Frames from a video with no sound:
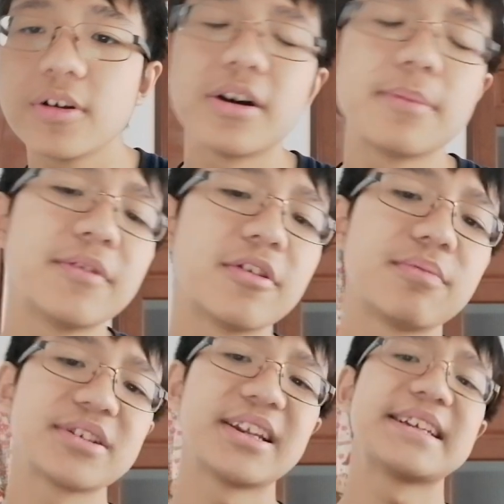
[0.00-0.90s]
development for
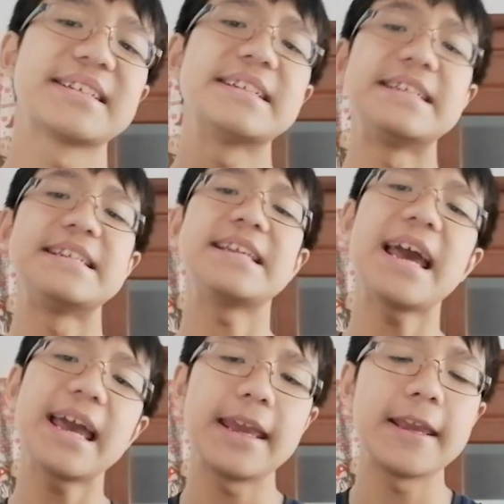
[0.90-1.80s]
prosthetics
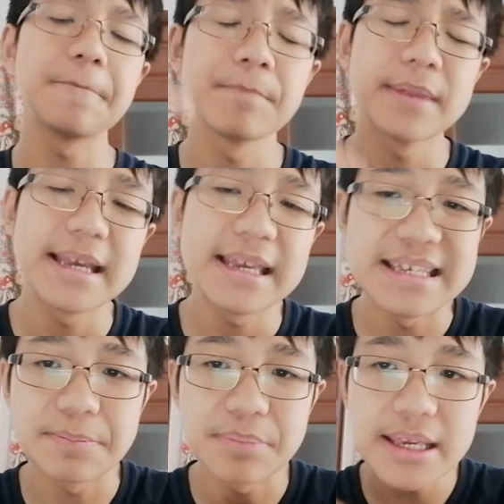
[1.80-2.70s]
today
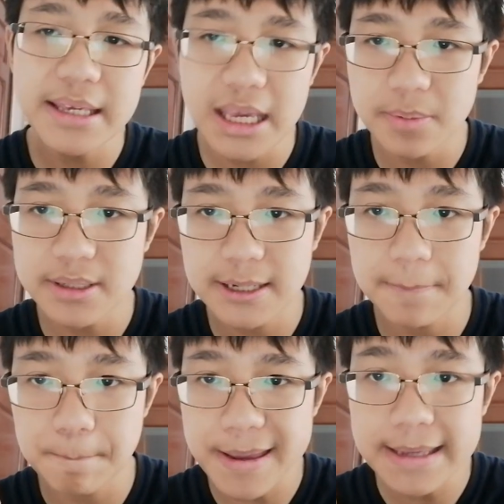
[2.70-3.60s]
is being able to
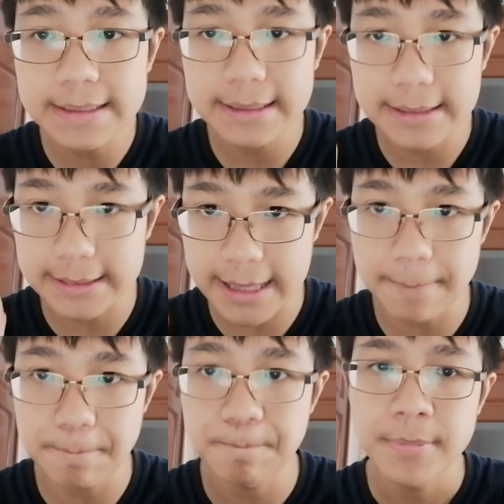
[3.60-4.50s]
make
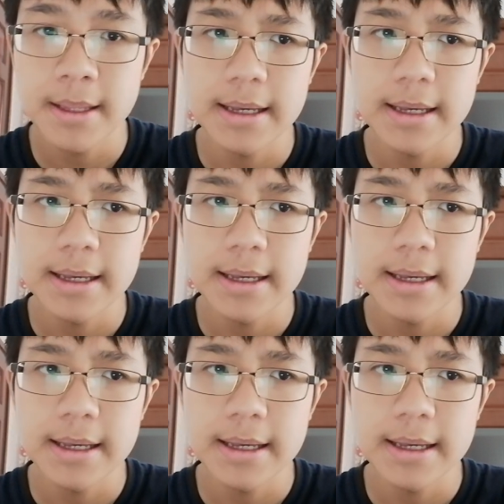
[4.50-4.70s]
them